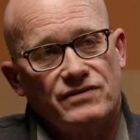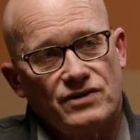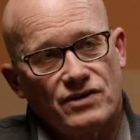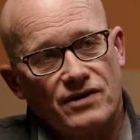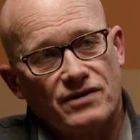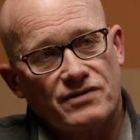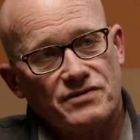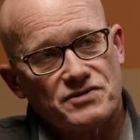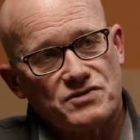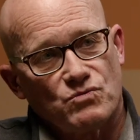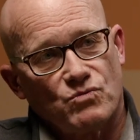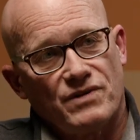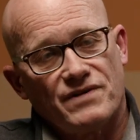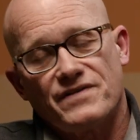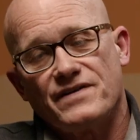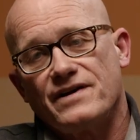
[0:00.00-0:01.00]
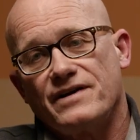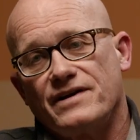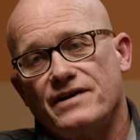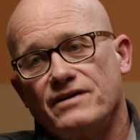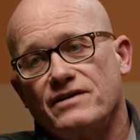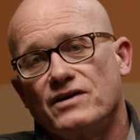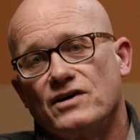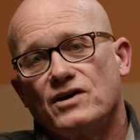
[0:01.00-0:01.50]
youngers with
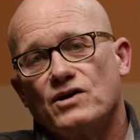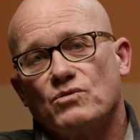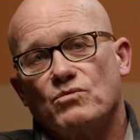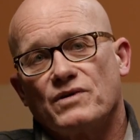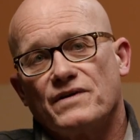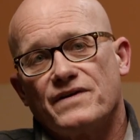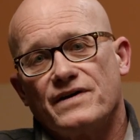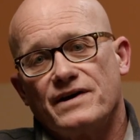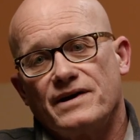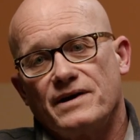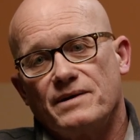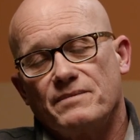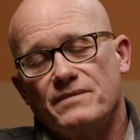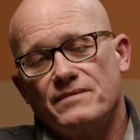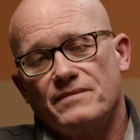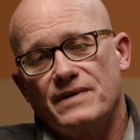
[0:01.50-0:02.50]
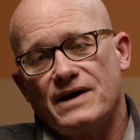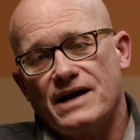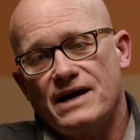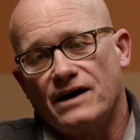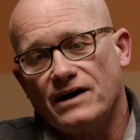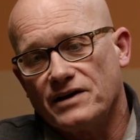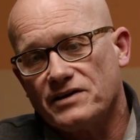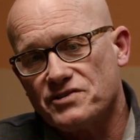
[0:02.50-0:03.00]
a
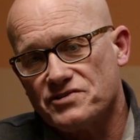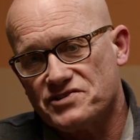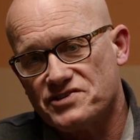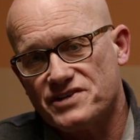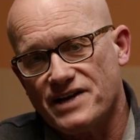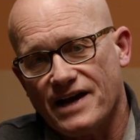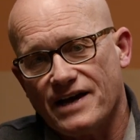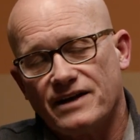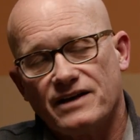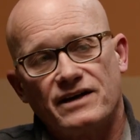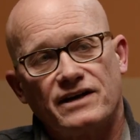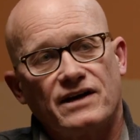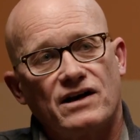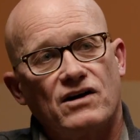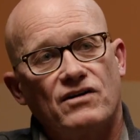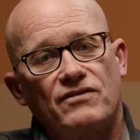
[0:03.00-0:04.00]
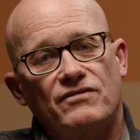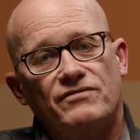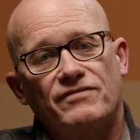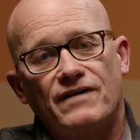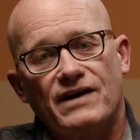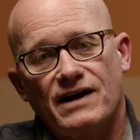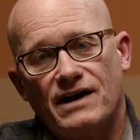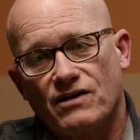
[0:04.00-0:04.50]
understanding of
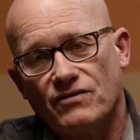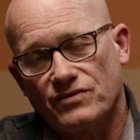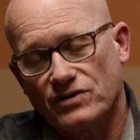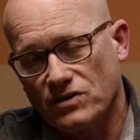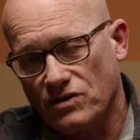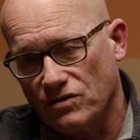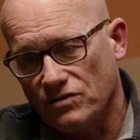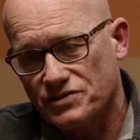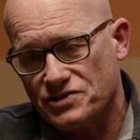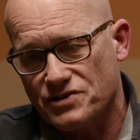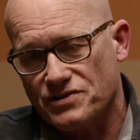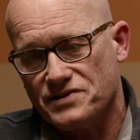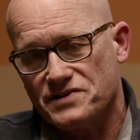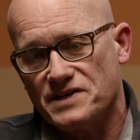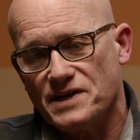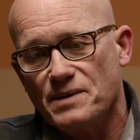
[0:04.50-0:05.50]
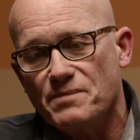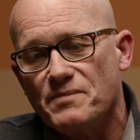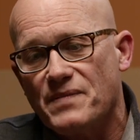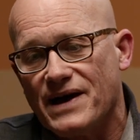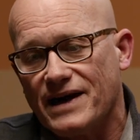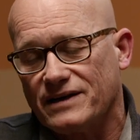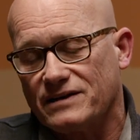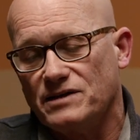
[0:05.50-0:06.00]
how the culture has
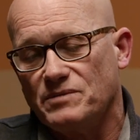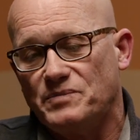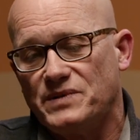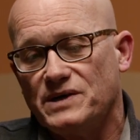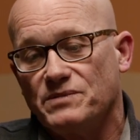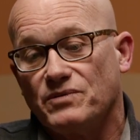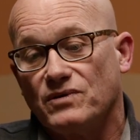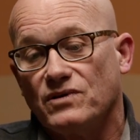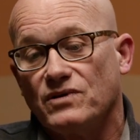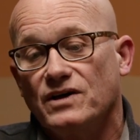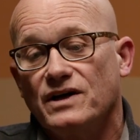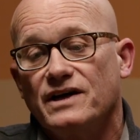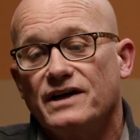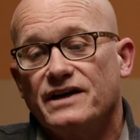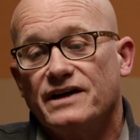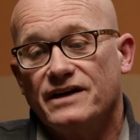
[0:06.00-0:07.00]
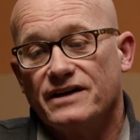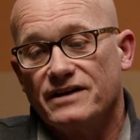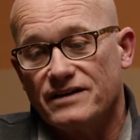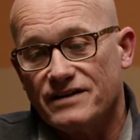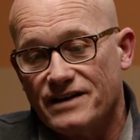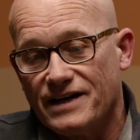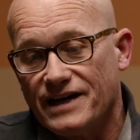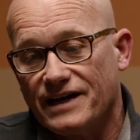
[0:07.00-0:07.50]
impacted people in a
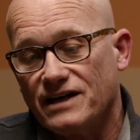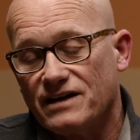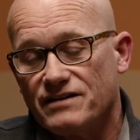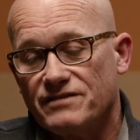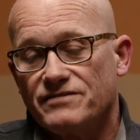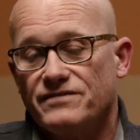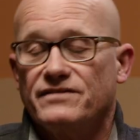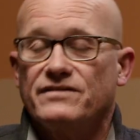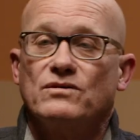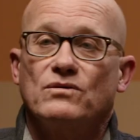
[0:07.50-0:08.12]
negative